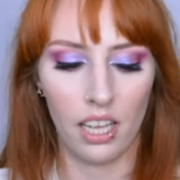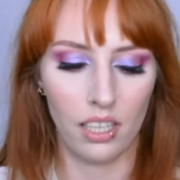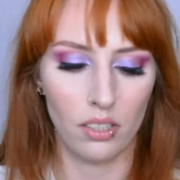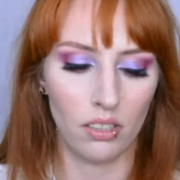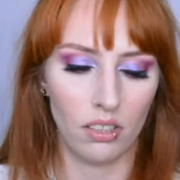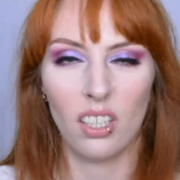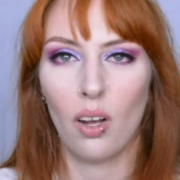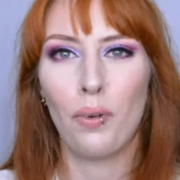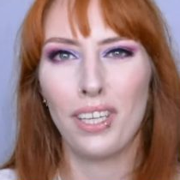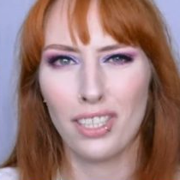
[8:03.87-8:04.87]
And, you
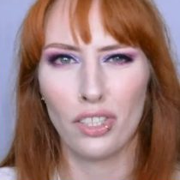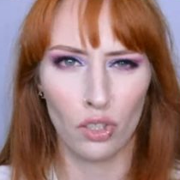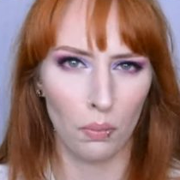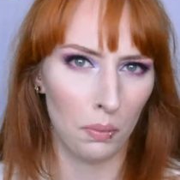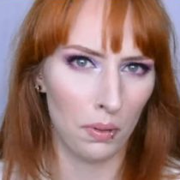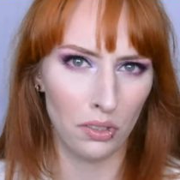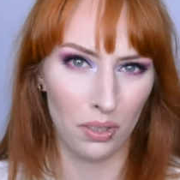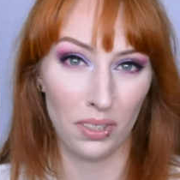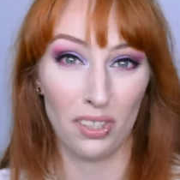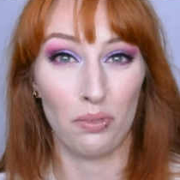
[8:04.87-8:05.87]
know, it is a supplement,
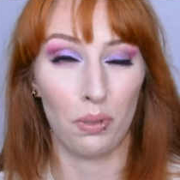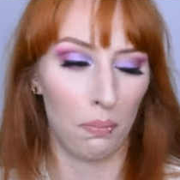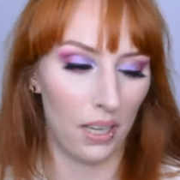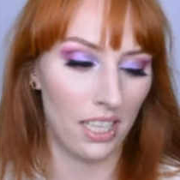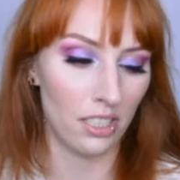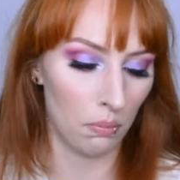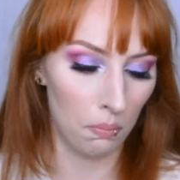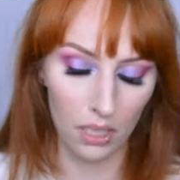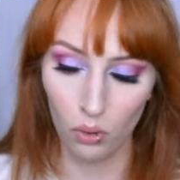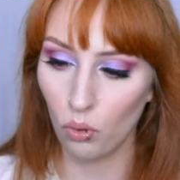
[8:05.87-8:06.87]
so it doesn't replace a
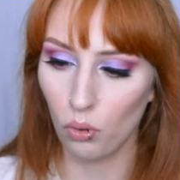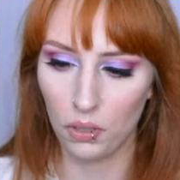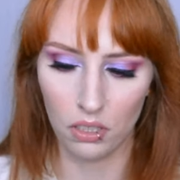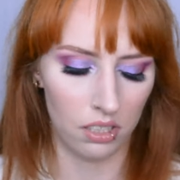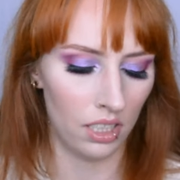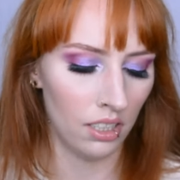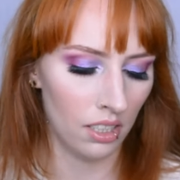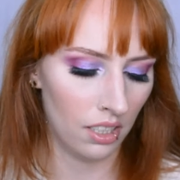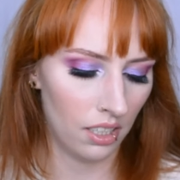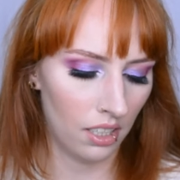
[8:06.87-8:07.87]
meal, obviously.
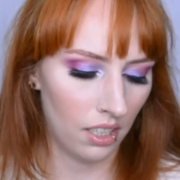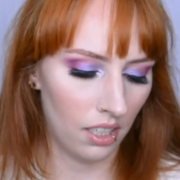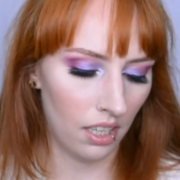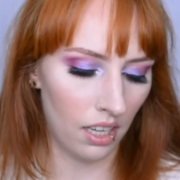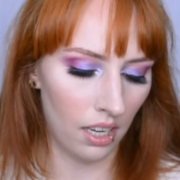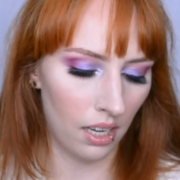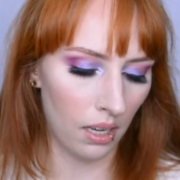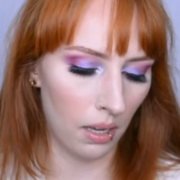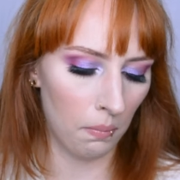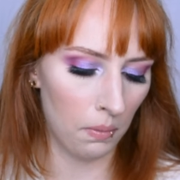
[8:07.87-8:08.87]

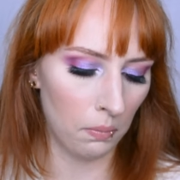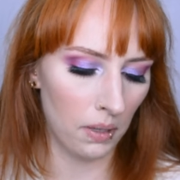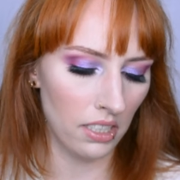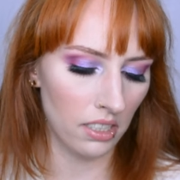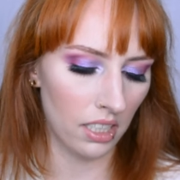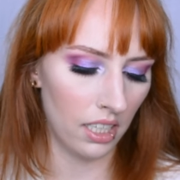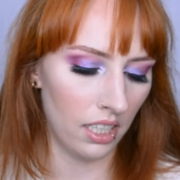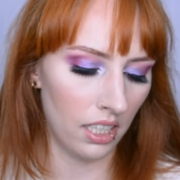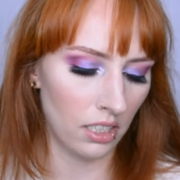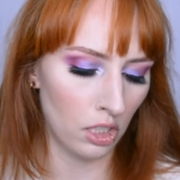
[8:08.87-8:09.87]
Um, but
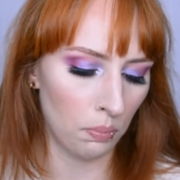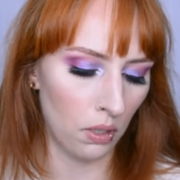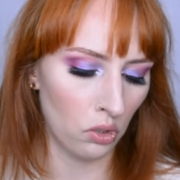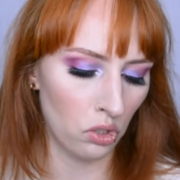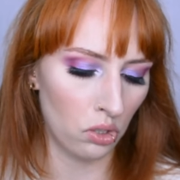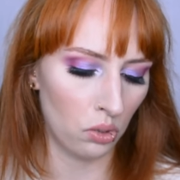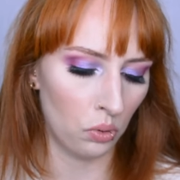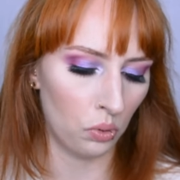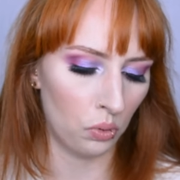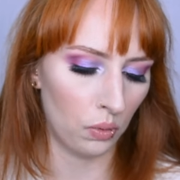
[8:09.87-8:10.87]
basically, it's supposed
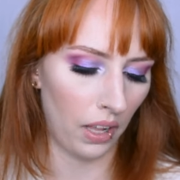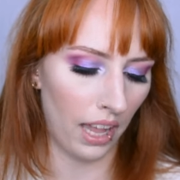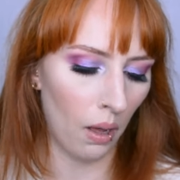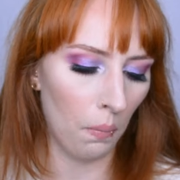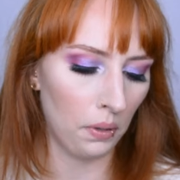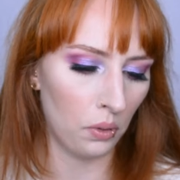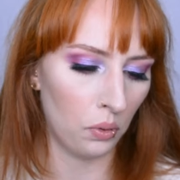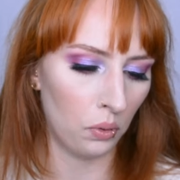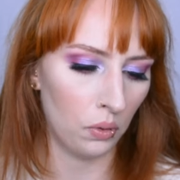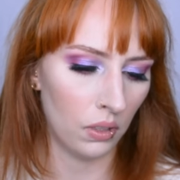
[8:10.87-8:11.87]
to help
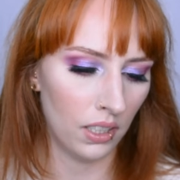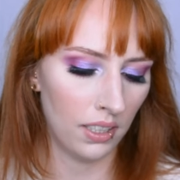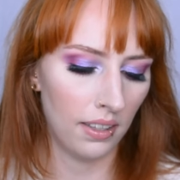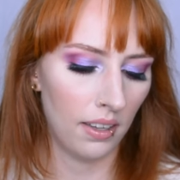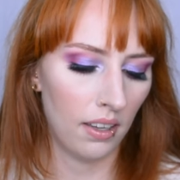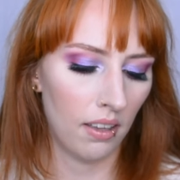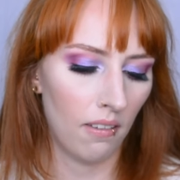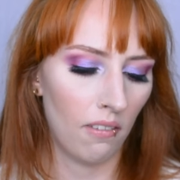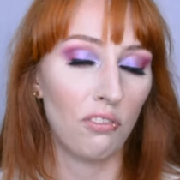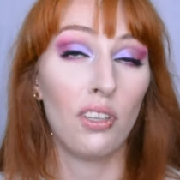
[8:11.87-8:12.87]
you
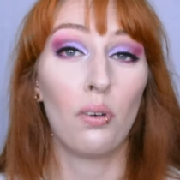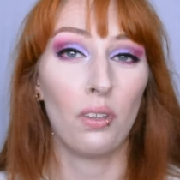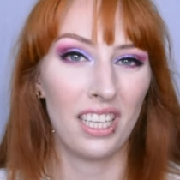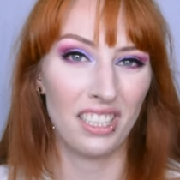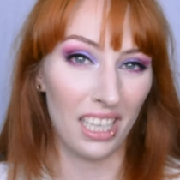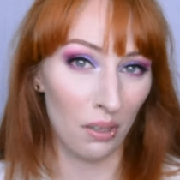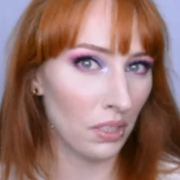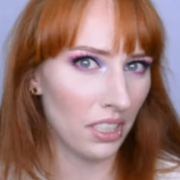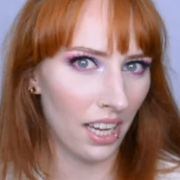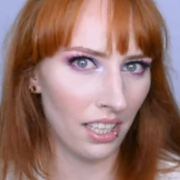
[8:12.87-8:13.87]
feel less
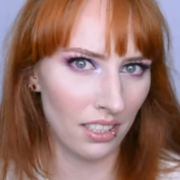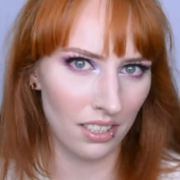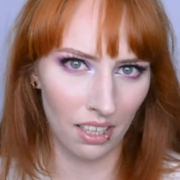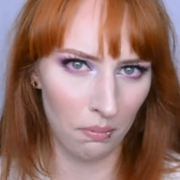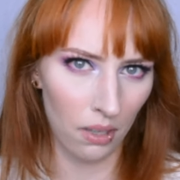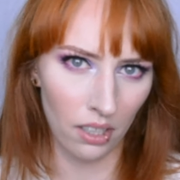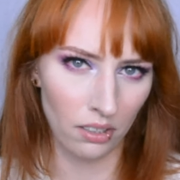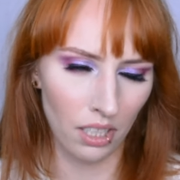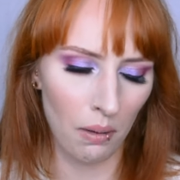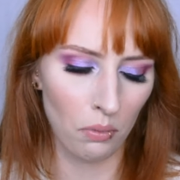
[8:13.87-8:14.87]
irritated that my
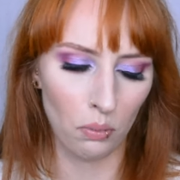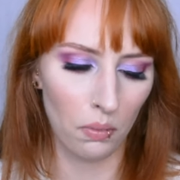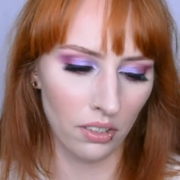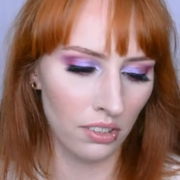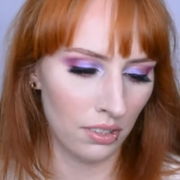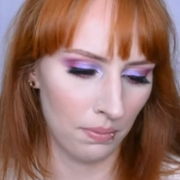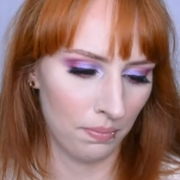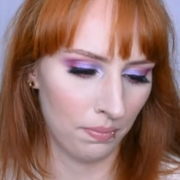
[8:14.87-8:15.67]
time of the month.